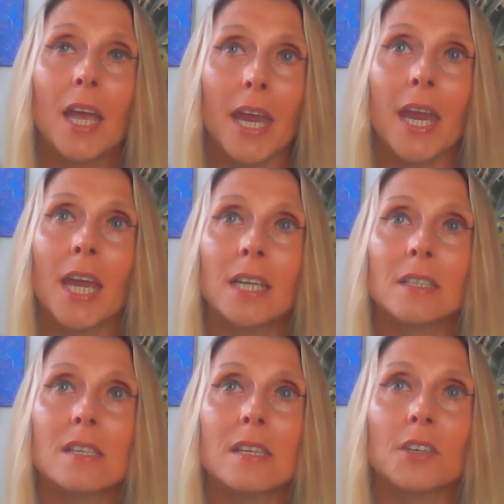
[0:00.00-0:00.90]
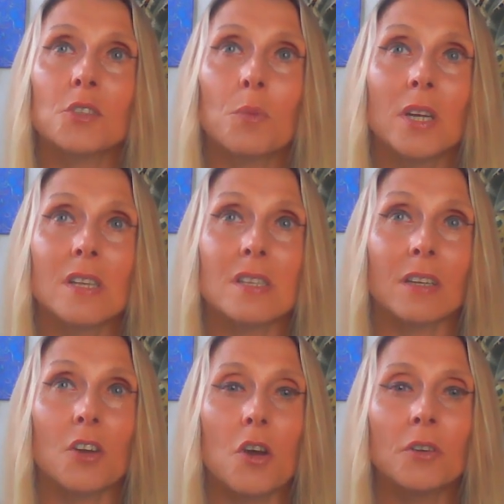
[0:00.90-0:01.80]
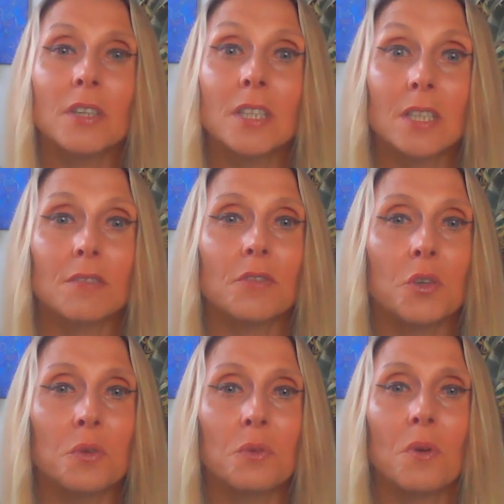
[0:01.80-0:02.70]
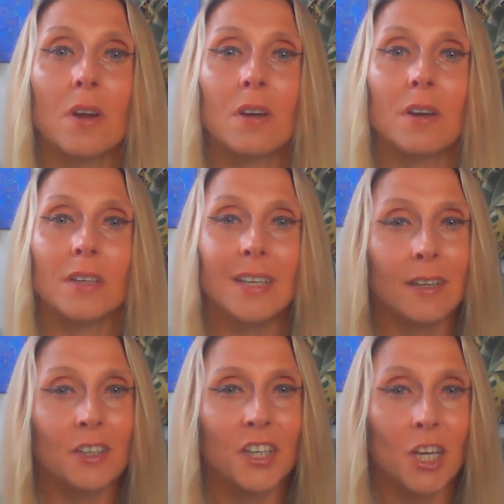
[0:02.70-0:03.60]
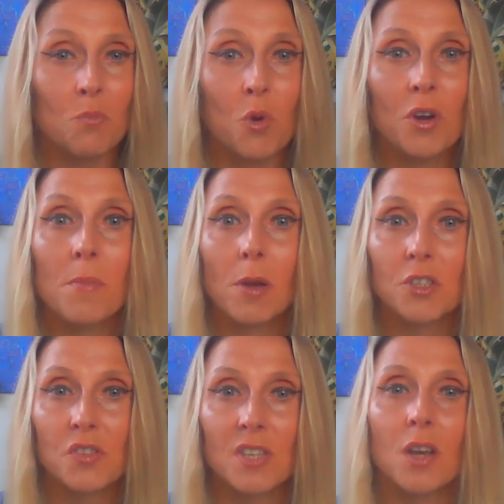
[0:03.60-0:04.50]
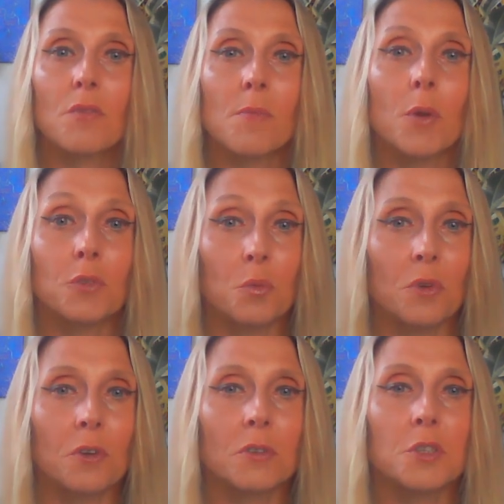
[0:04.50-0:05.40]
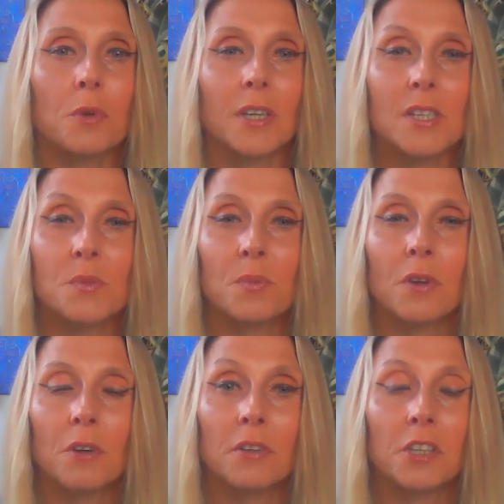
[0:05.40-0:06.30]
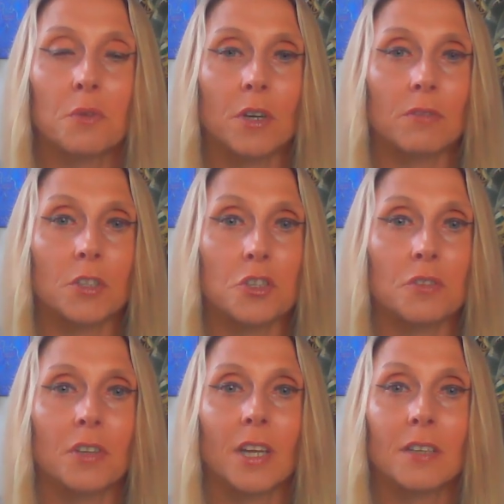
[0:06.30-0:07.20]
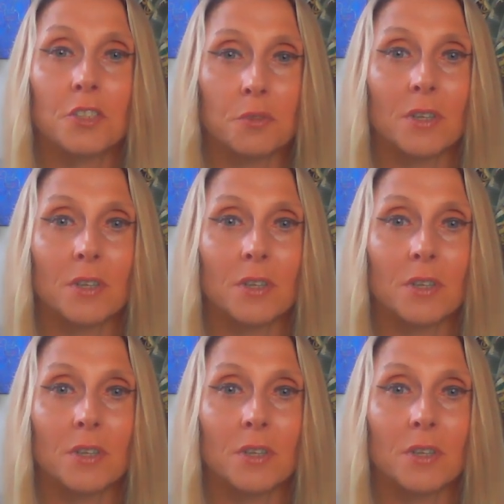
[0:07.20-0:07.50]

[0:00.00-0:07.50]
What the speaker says: And the second one is the cognitive. You are learning more about yourself, about the world. You are exploring, you are on the journey, and you